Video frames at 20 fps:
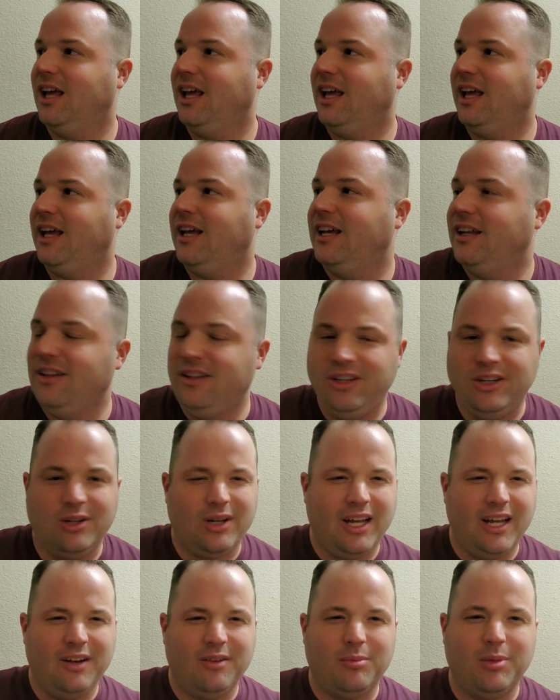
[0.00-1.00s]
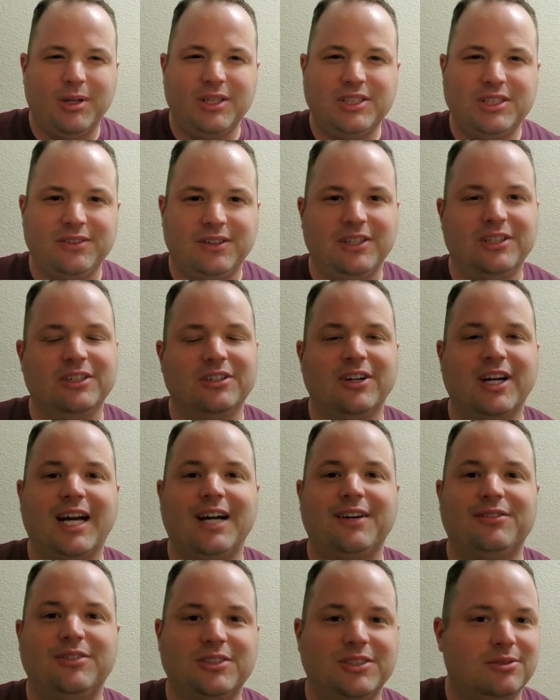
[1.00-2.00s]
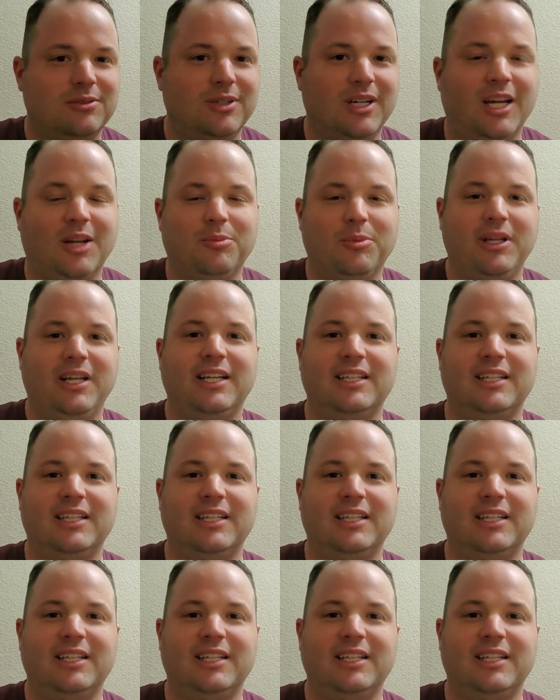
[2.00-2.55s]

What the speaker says: and, you know, I had a bunch of other graphers around me,